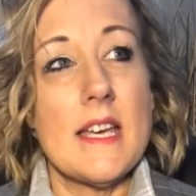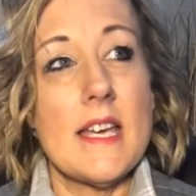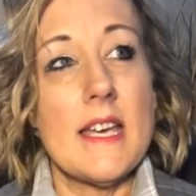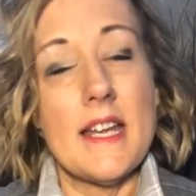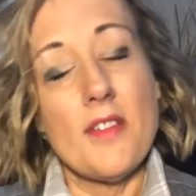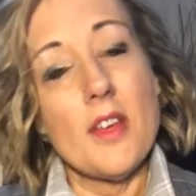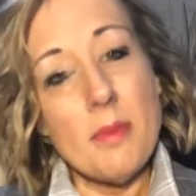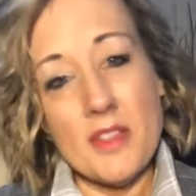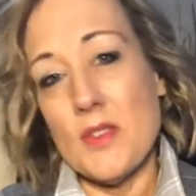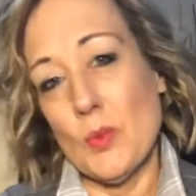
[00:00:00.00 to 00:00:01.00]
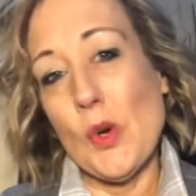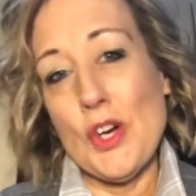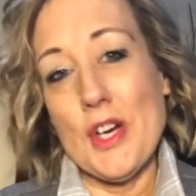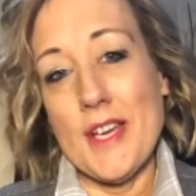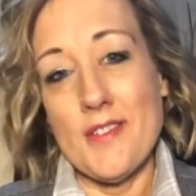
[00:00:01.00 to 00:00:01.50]
and I thought about this
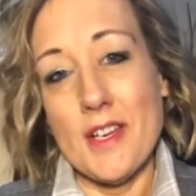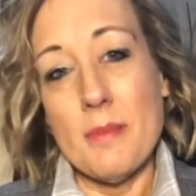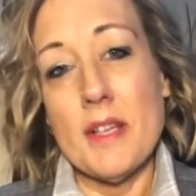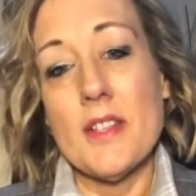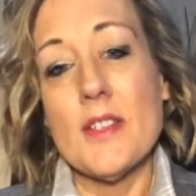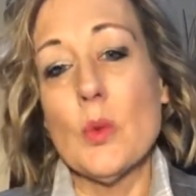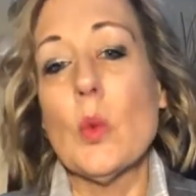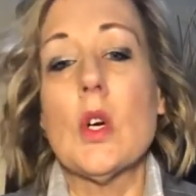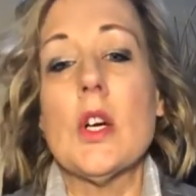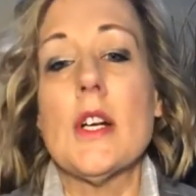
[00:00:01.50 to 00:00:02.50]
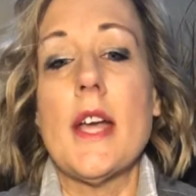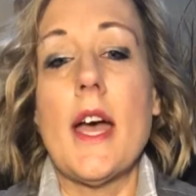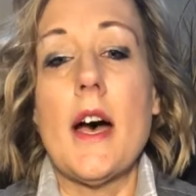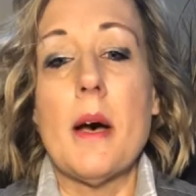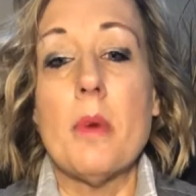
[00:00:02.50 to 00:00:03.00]
word.
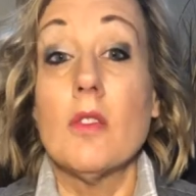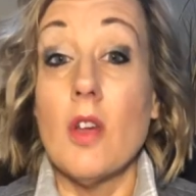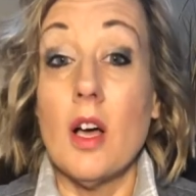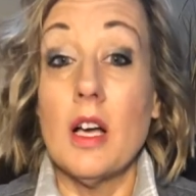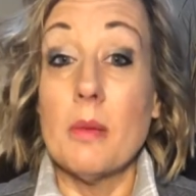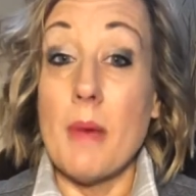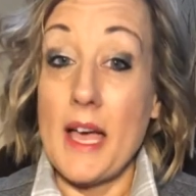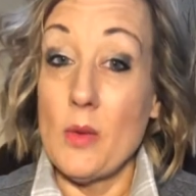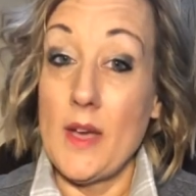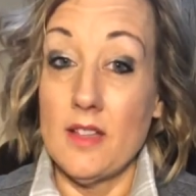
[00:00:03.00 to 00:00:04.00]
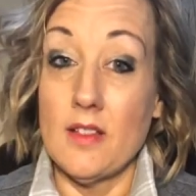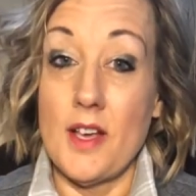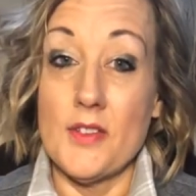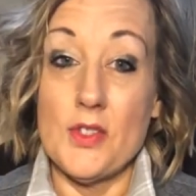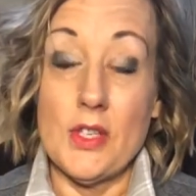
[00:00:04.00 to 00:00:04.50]
Along my weight
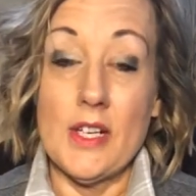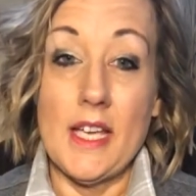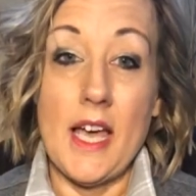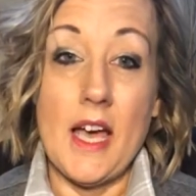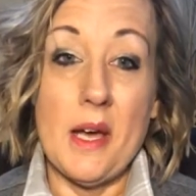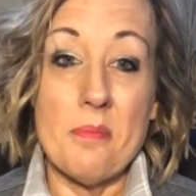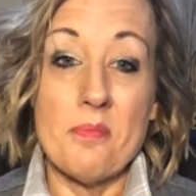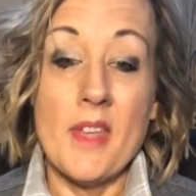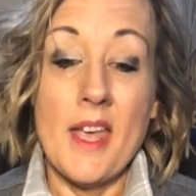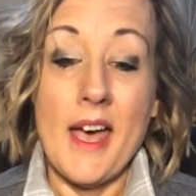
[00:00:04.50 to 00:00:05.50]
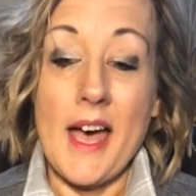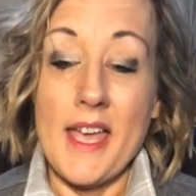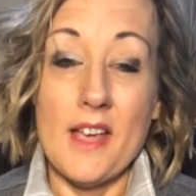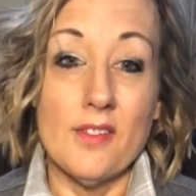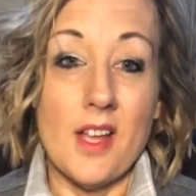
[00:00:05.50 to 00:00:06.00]
loss journey. I
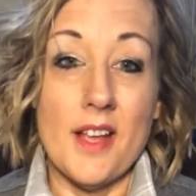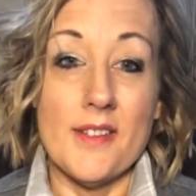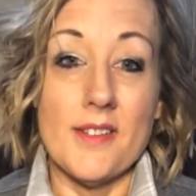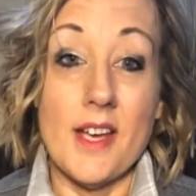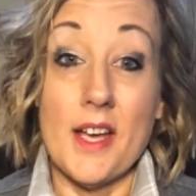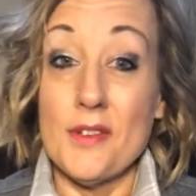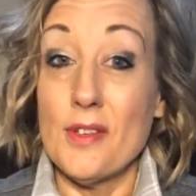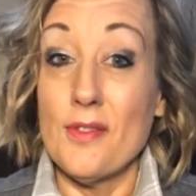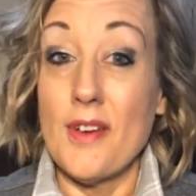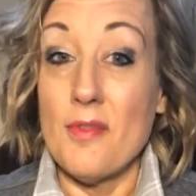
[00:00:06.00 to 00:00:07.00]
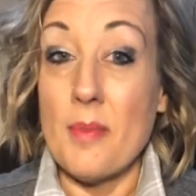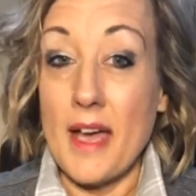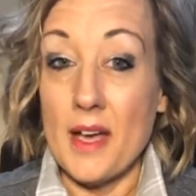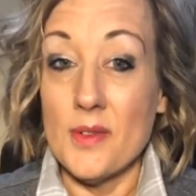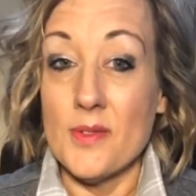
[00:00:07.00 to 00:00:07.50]
have lost 105
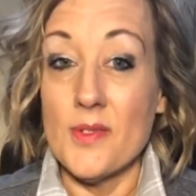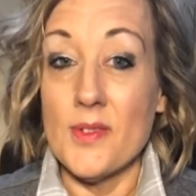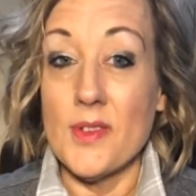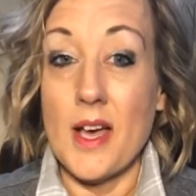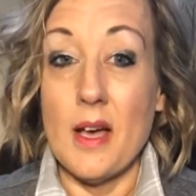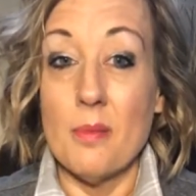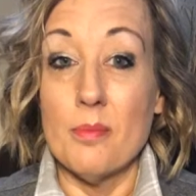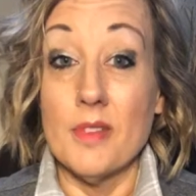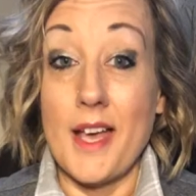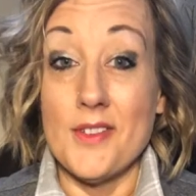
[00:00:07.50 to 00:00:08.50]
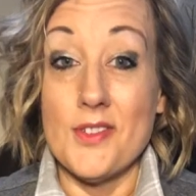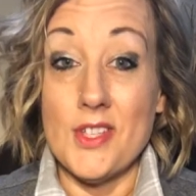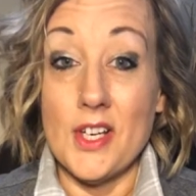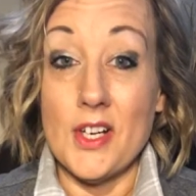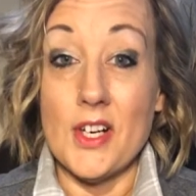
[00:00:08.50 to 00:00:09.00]
pounds last
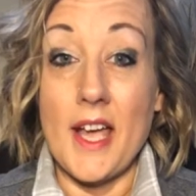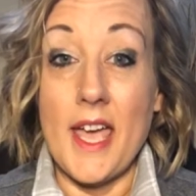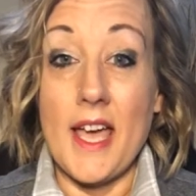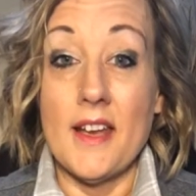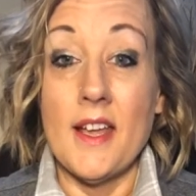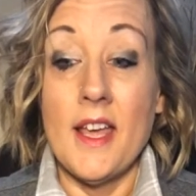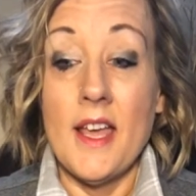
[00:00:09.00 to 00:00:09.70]
year, and